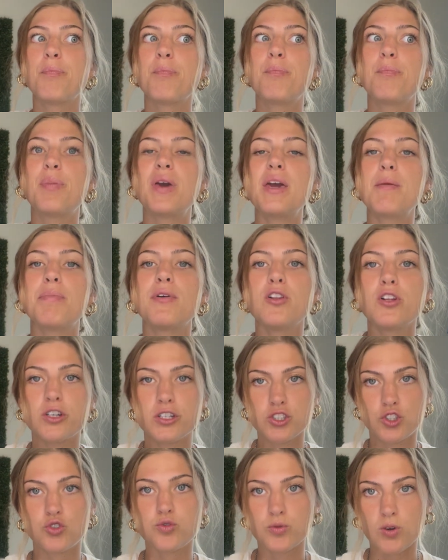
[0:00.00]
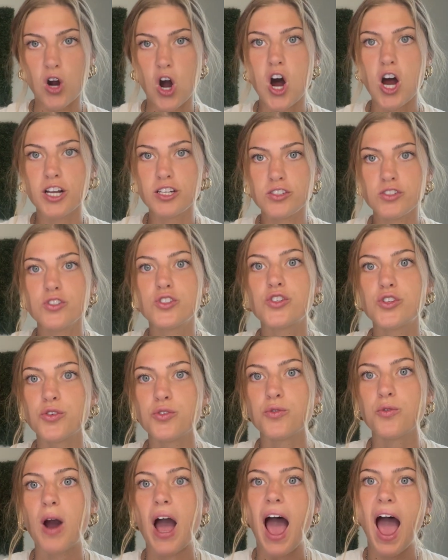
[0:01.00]
People are drawn
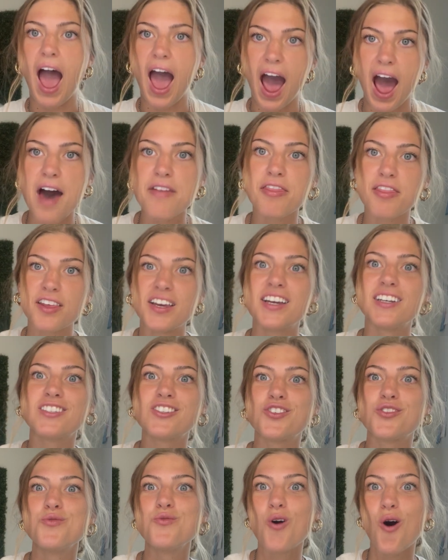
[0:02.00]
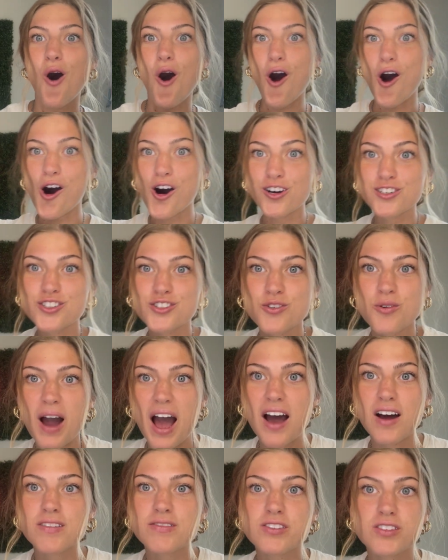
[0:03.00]
to athletes who also
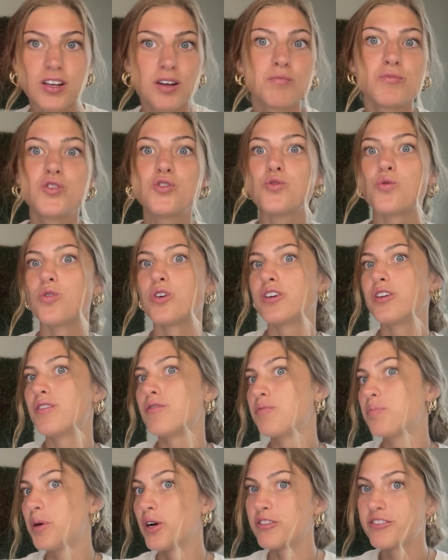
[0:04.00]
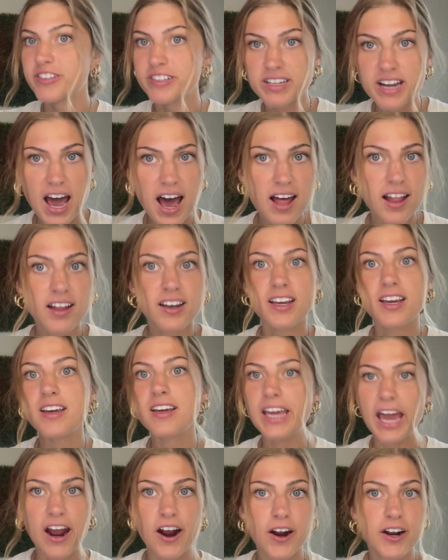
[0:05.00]
have some sort of personality,
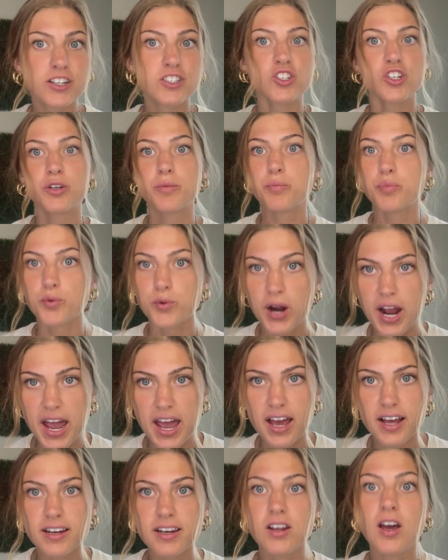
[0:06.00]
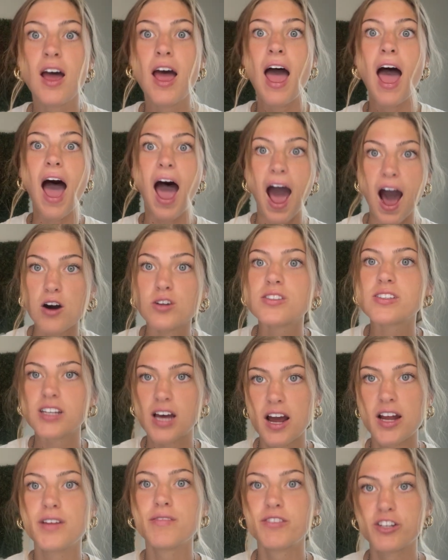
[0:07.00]
character, brand
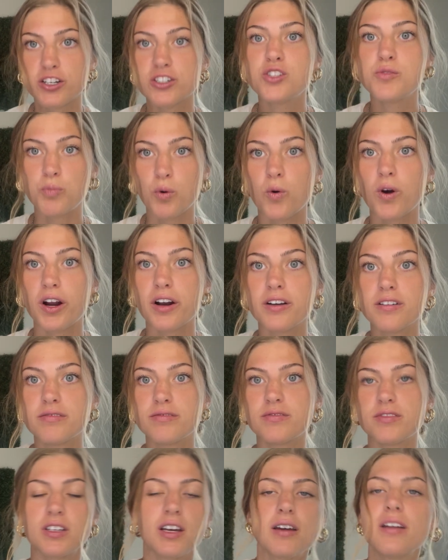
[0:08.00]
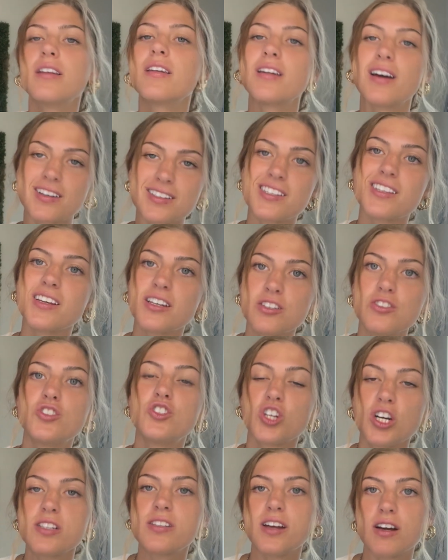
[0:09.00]
outside of their sport. Not saying
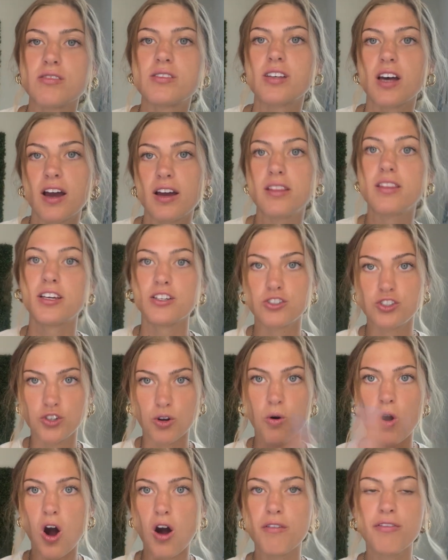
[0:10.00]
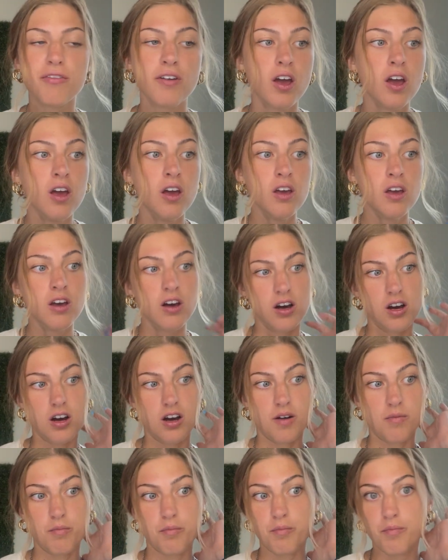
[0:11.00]
just outside, they show off
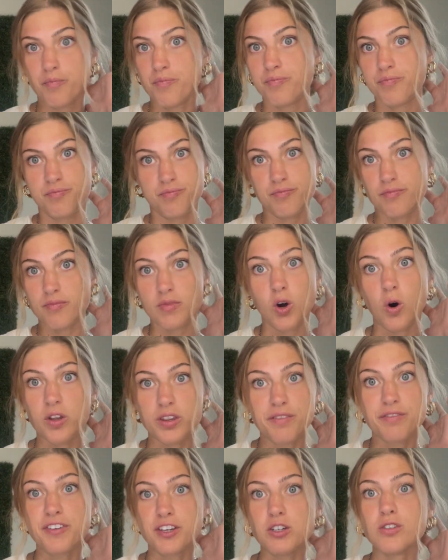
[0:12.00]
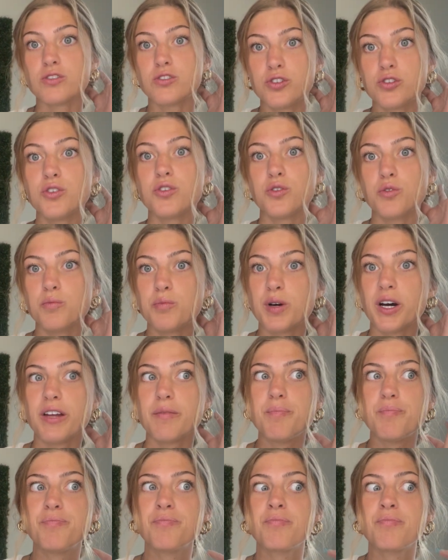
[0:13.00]
on the field too, but